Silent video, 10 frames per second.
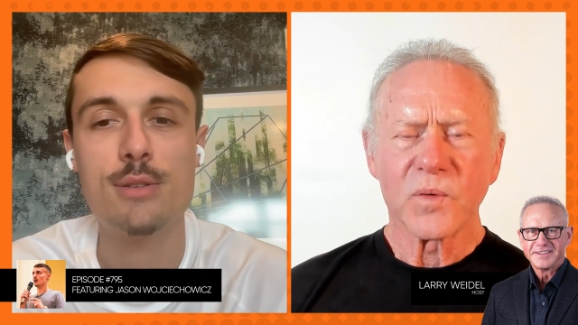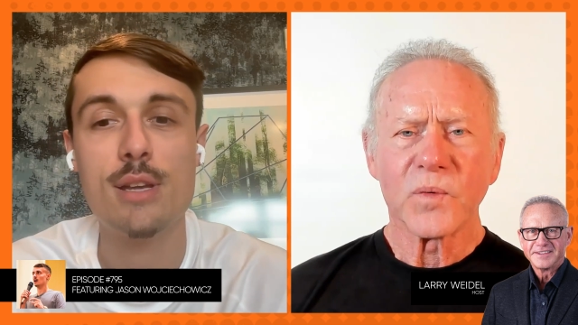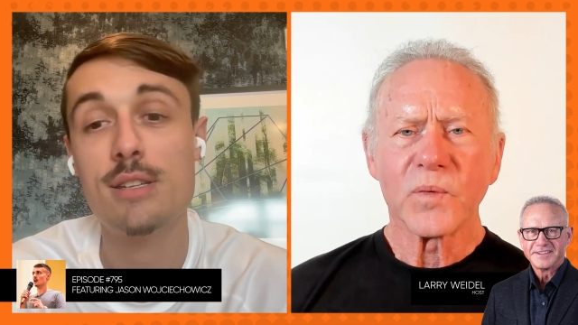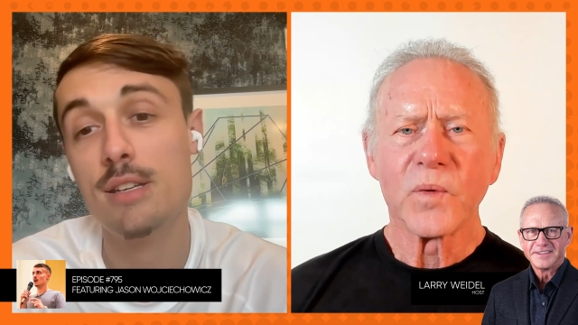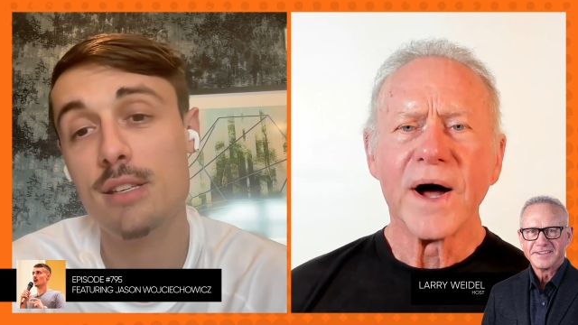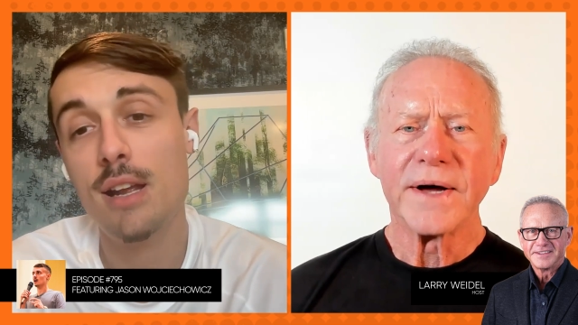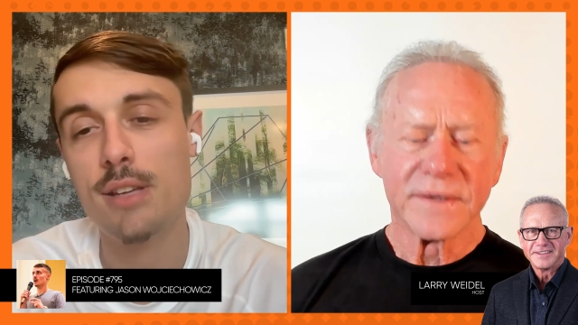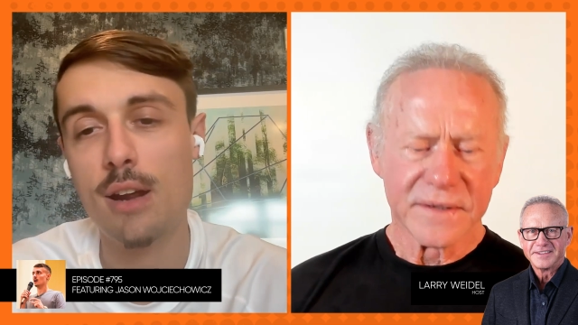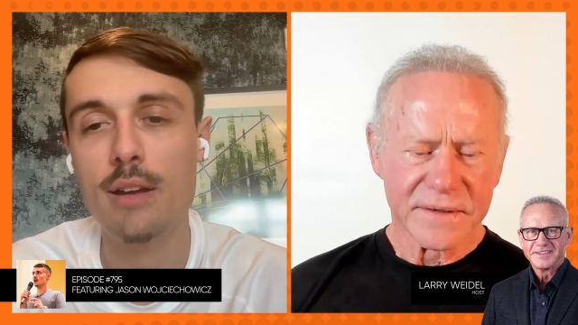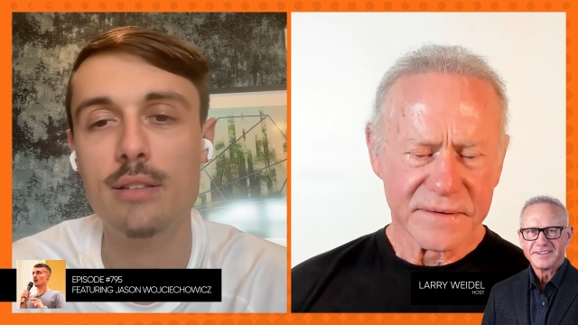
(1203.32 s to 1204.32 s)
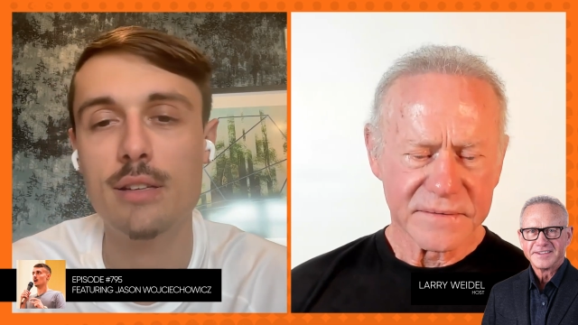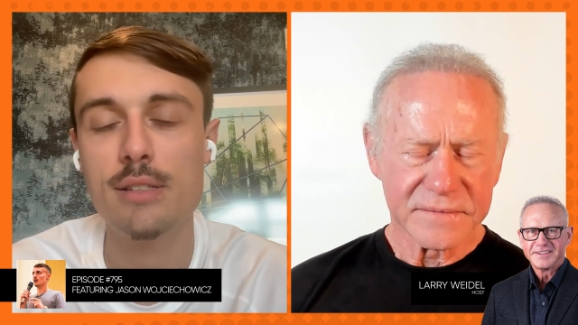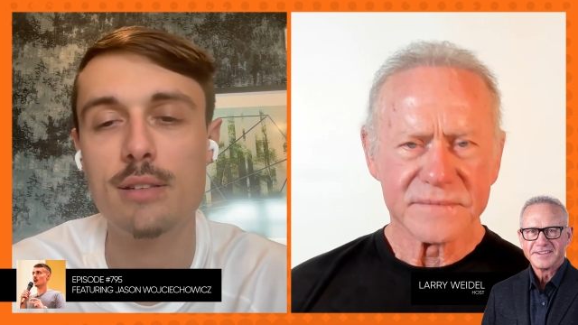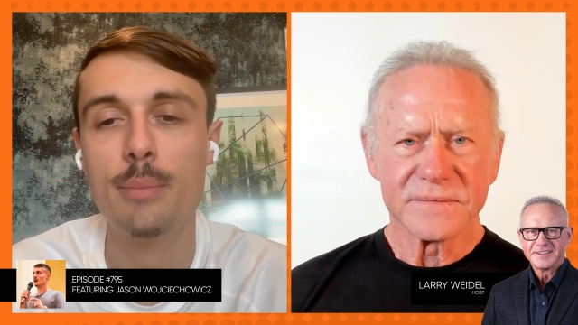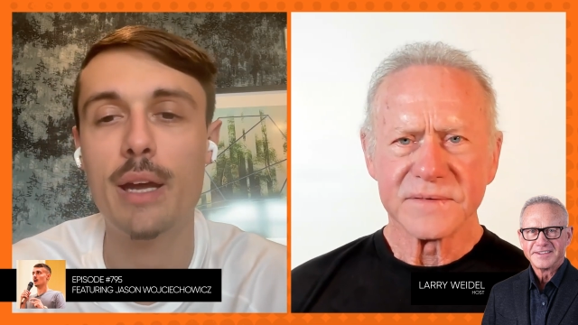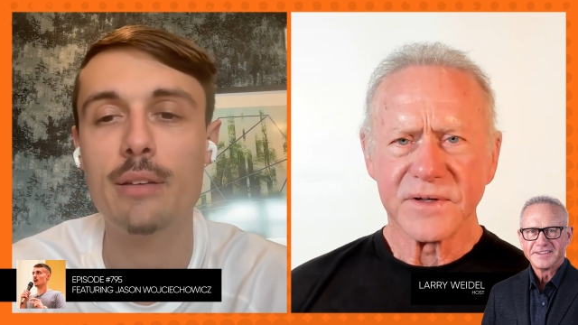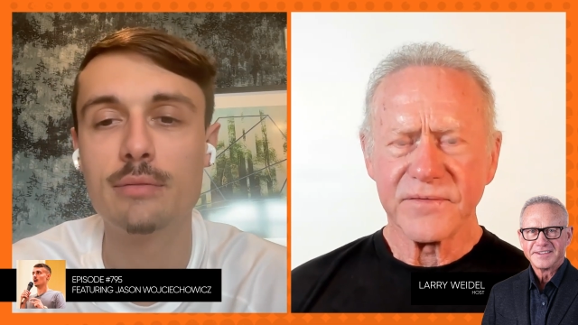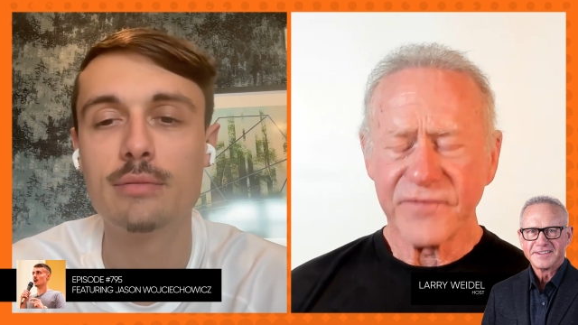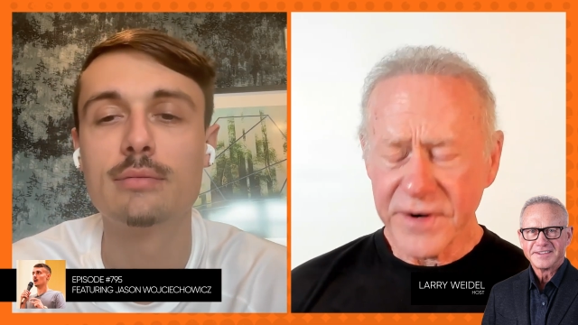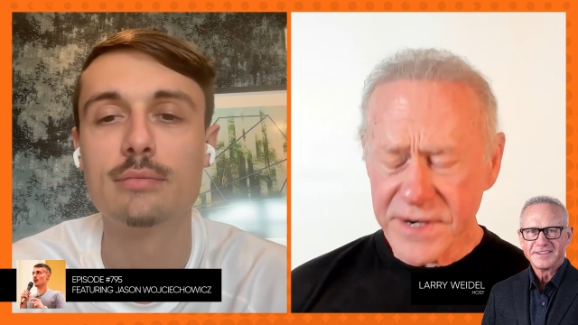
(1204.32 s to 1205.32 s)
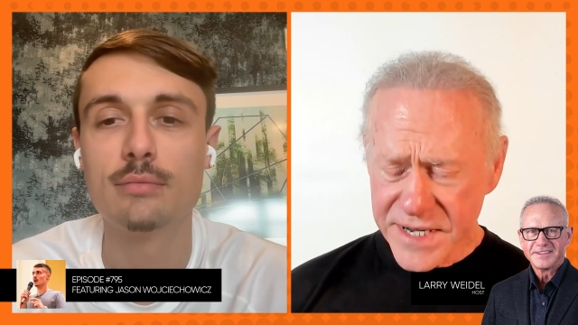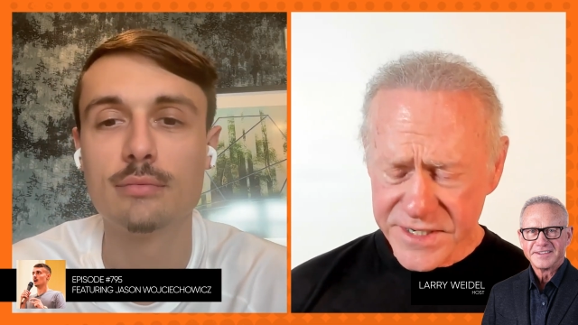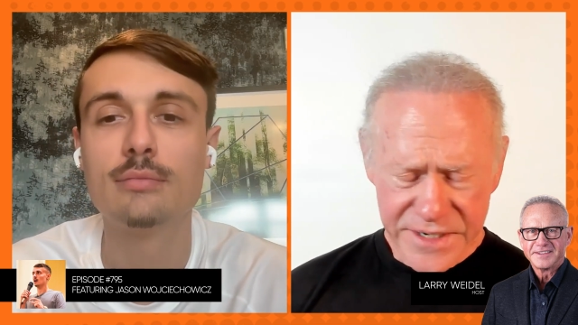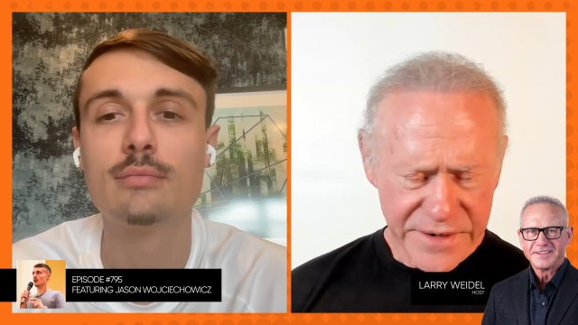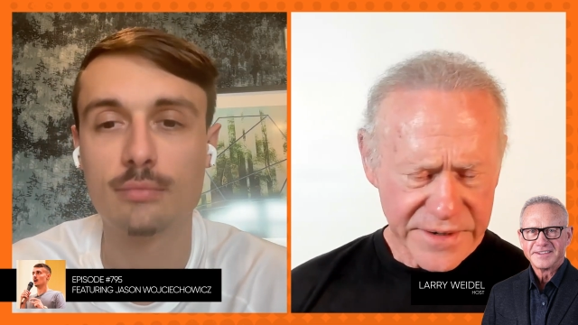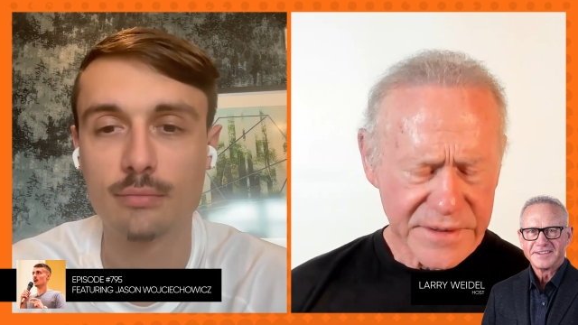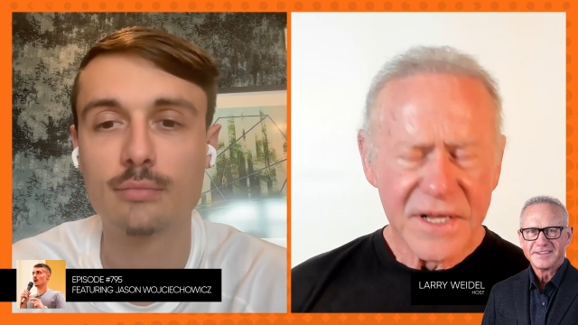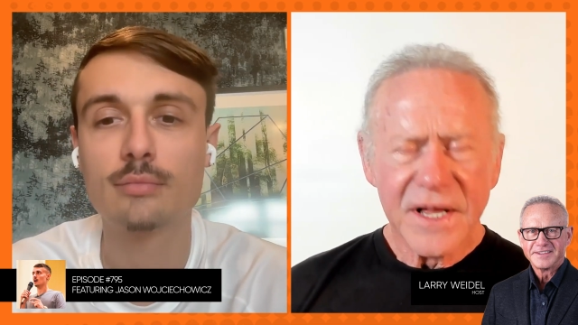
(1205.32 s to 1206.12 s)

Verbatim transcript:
Speaker 1: it's, it's right. a nice area. Not bad. Very nice area.